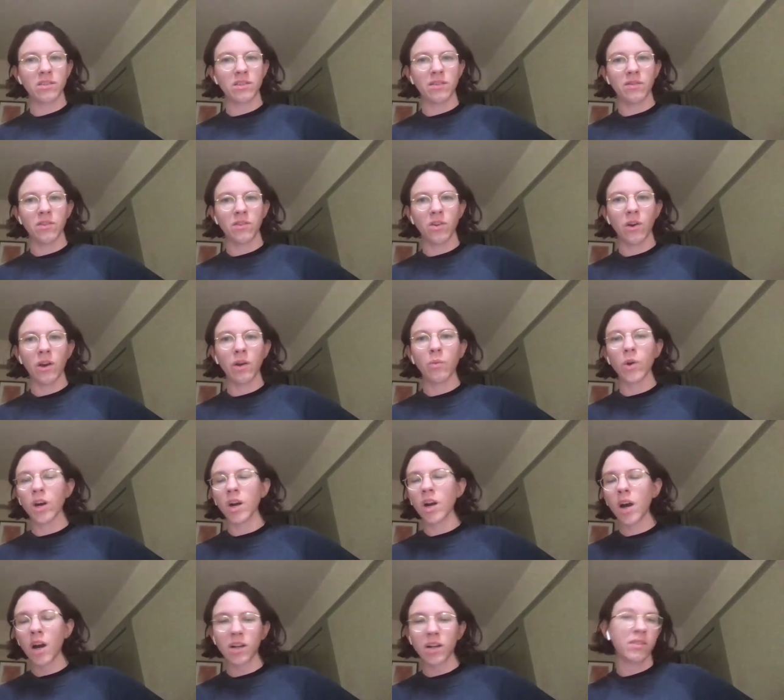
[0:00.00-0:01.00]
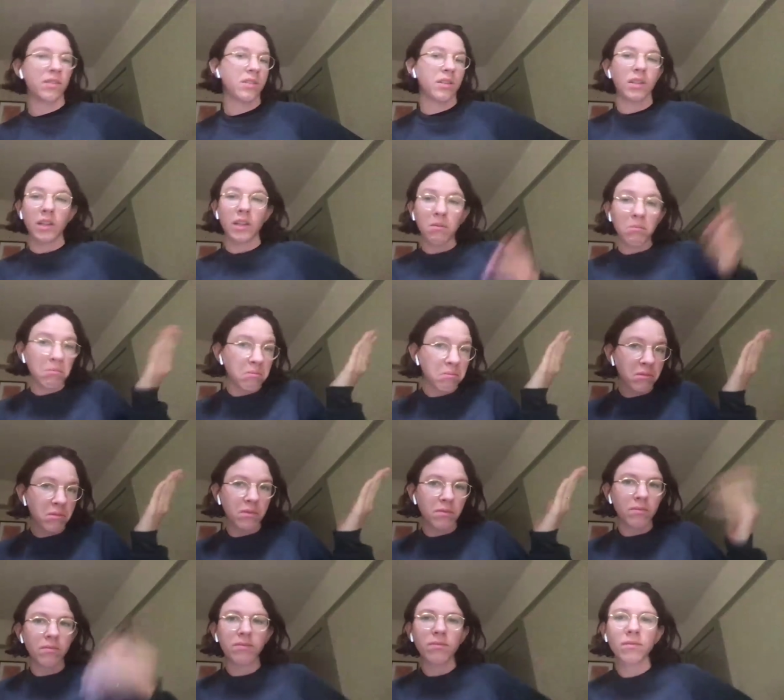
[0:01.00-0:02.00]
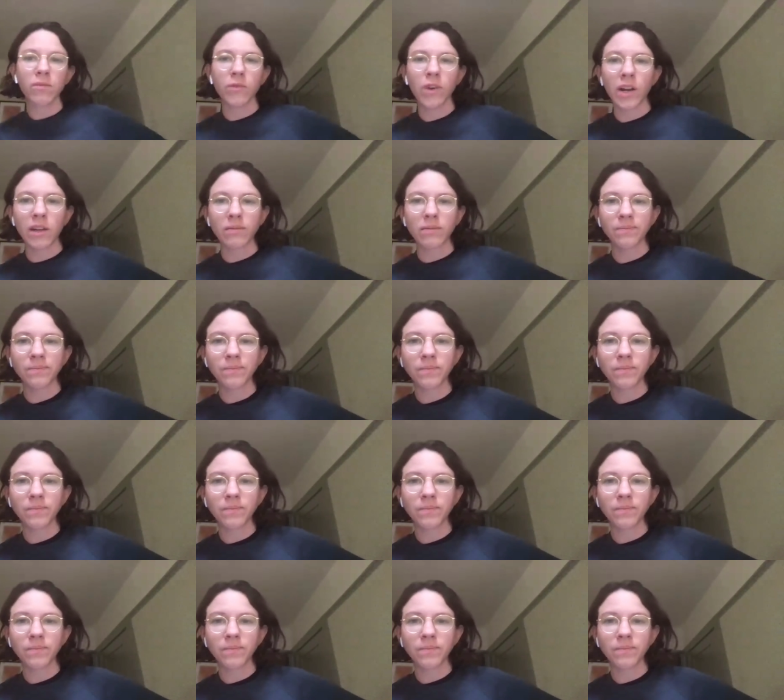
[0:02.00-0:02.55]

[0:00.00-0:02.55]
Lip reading: even though I work constantly. Right?